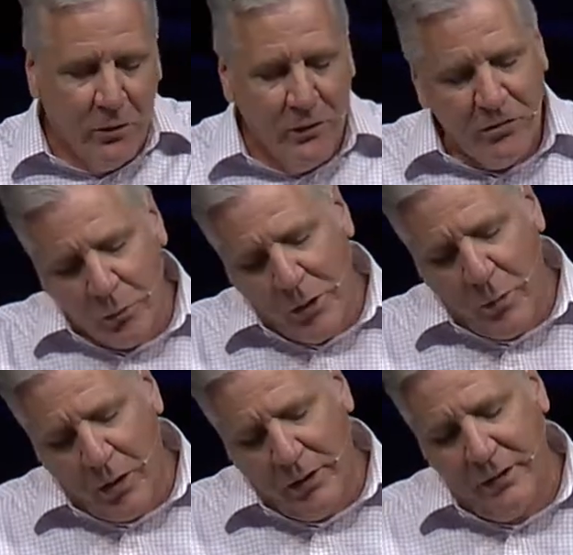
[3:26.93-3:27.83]
So this
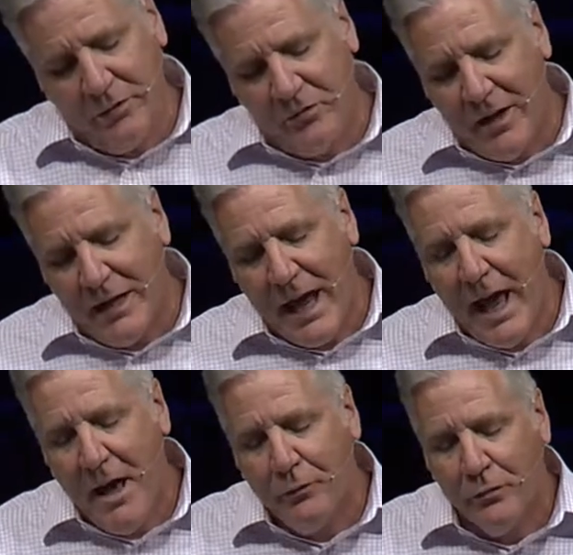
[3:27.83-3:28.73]
week we're going to look at the second
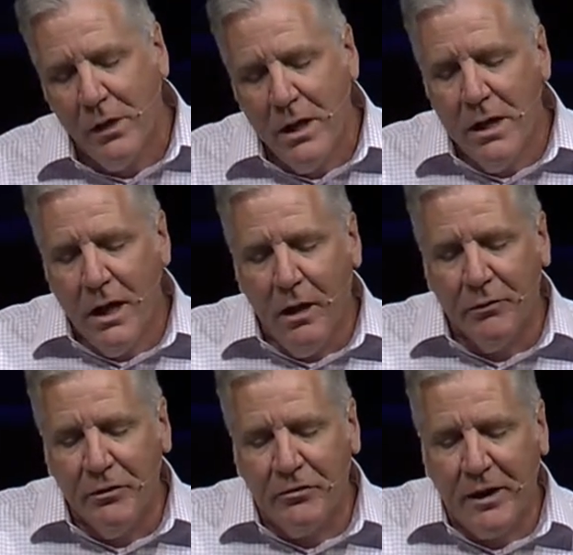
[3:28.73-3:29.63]
half
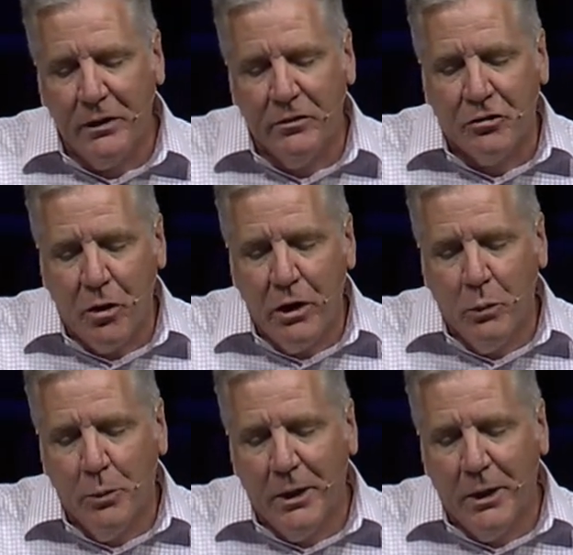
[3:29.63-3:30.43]
of the second journey.